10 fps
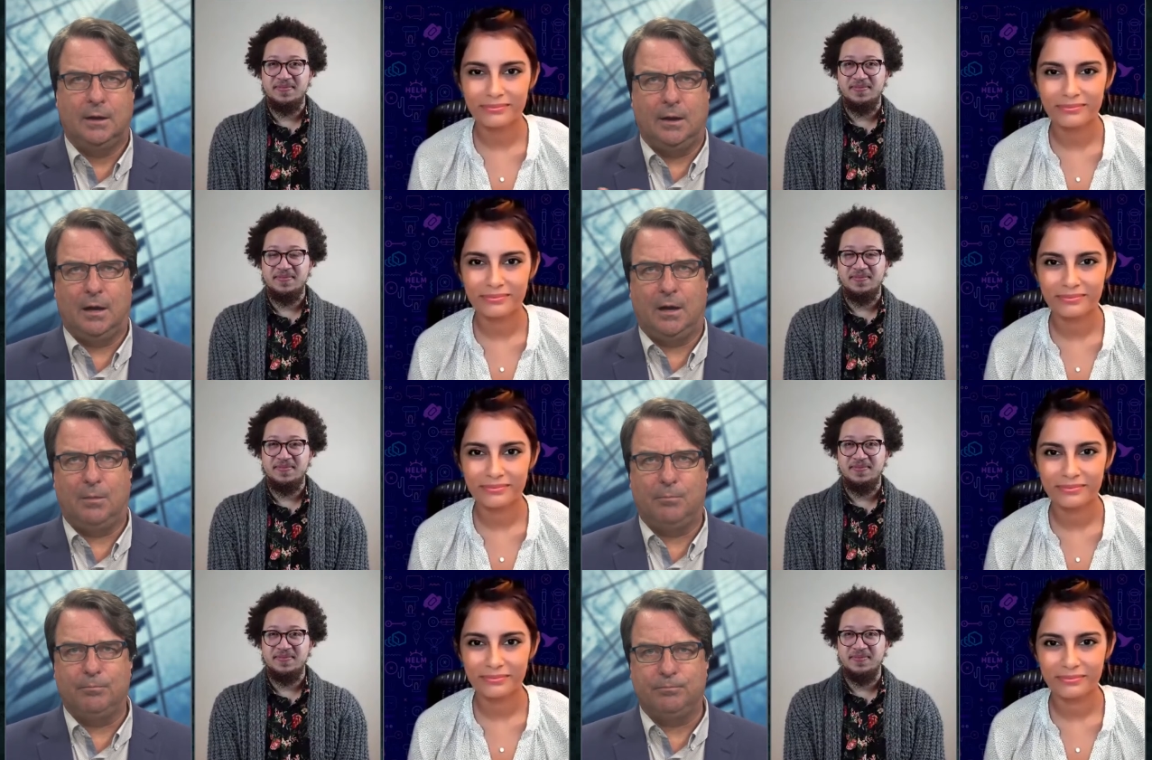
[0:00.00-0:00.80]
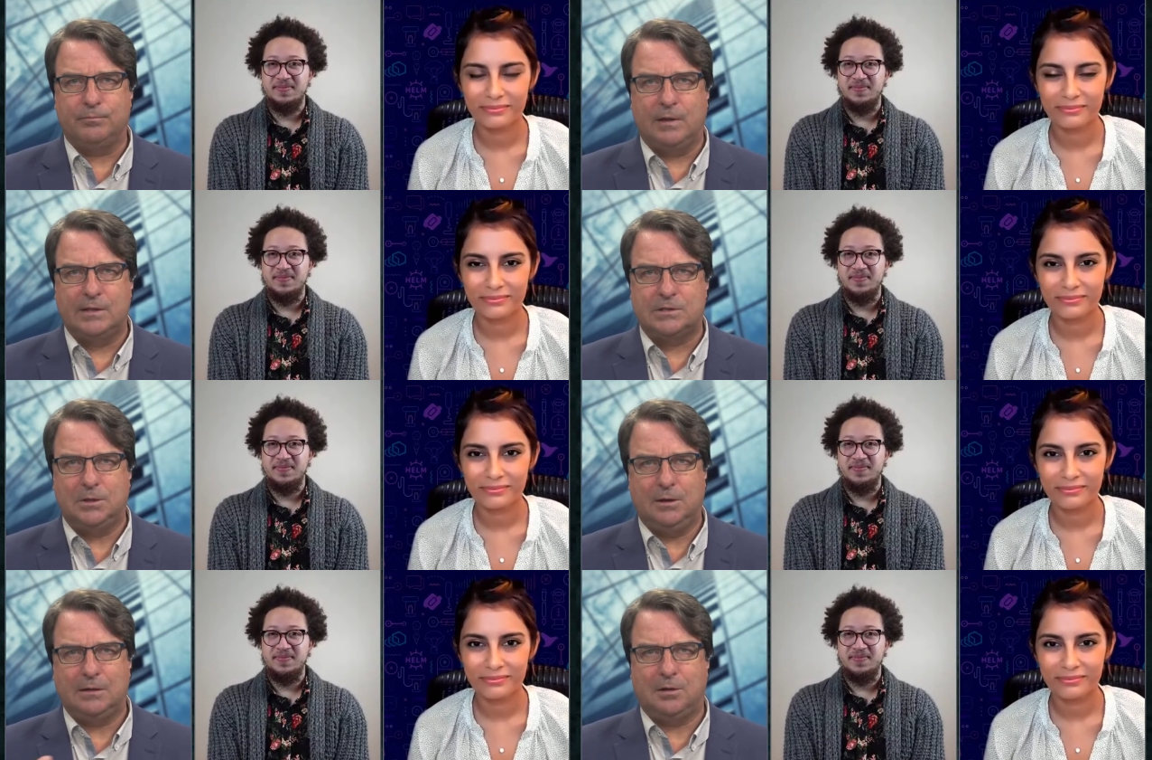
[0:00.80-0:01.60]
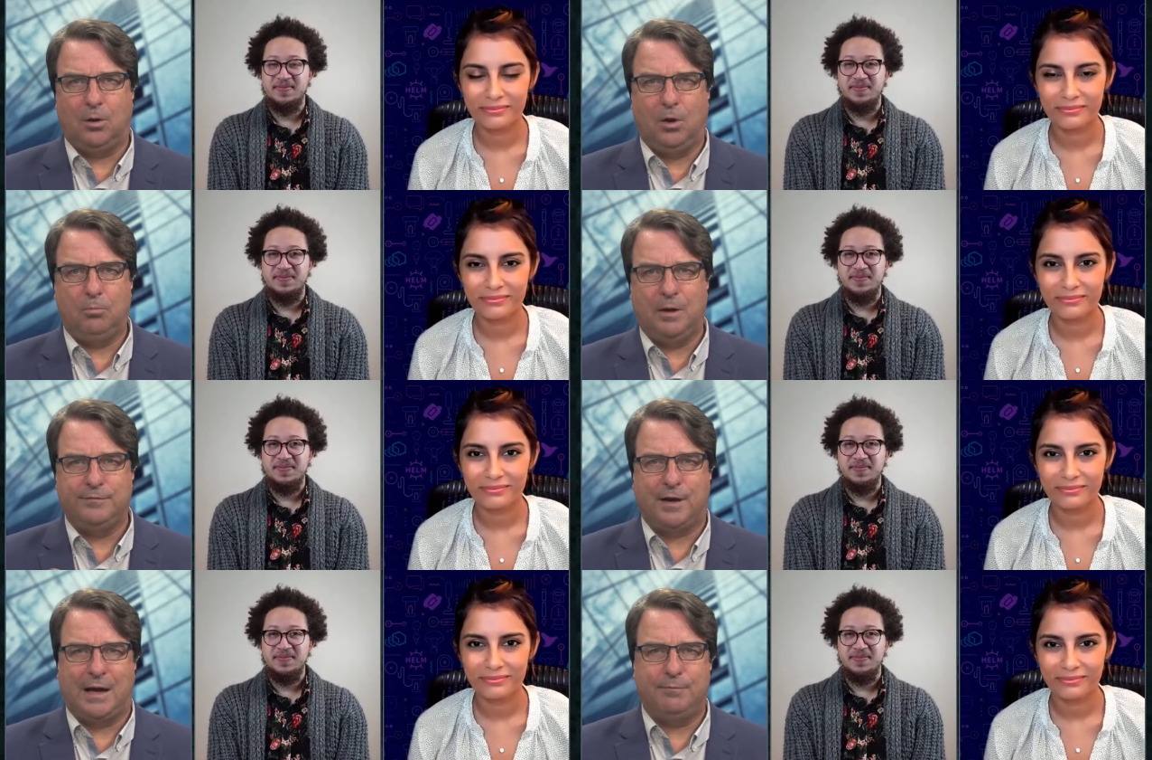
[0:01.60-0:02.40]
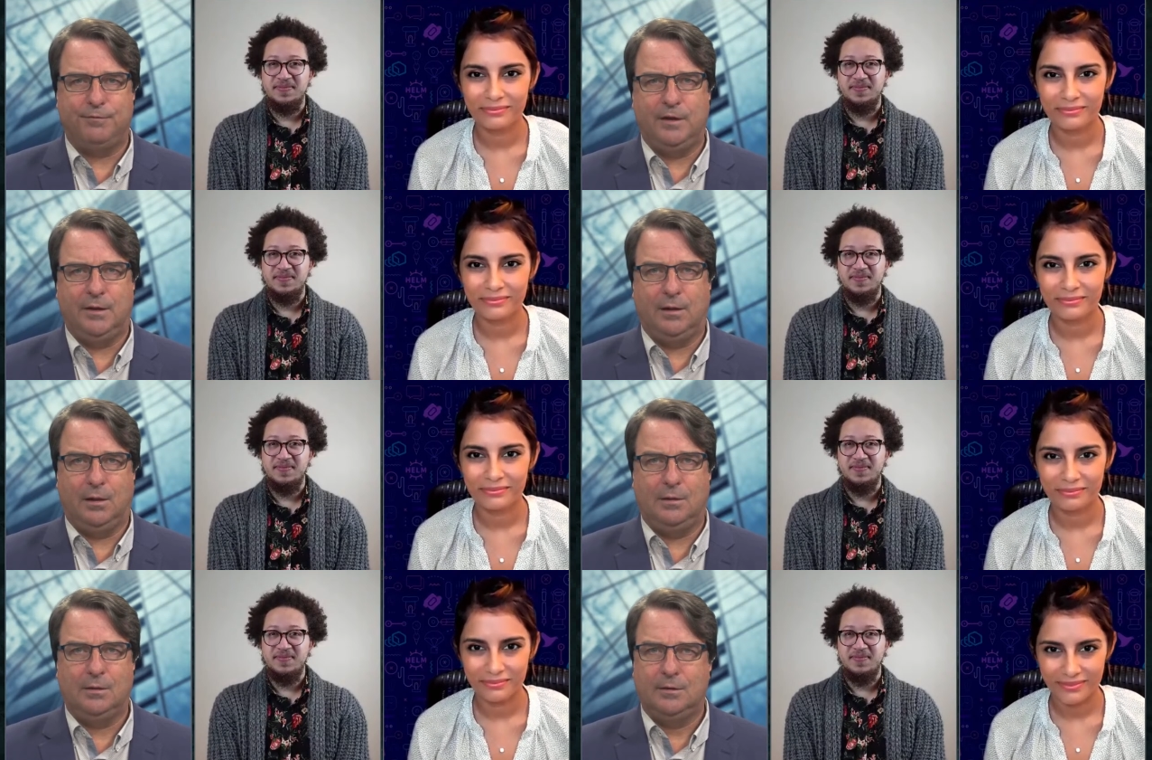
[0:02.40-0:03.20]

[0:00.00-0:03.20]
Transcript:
Speaker 1: Um, it's still got the hallway vibe feel,